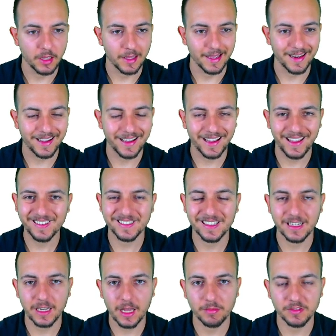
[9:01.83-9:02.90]
And uh, as the
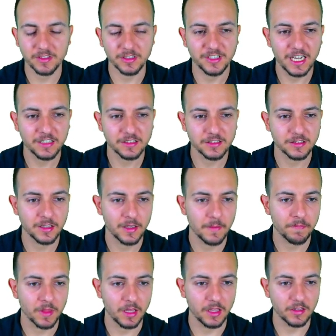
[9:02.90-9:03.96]
name suggests,
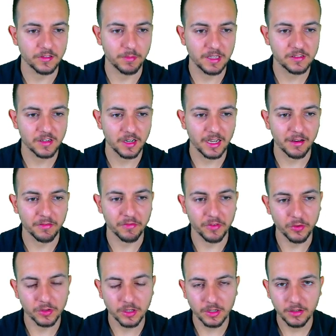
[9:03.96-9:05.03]
it's basically a
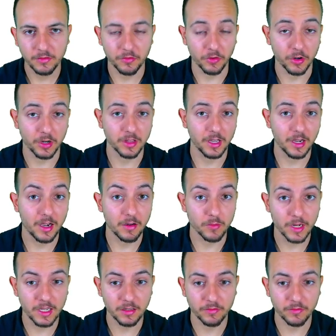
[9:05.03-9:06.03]
filter for the array,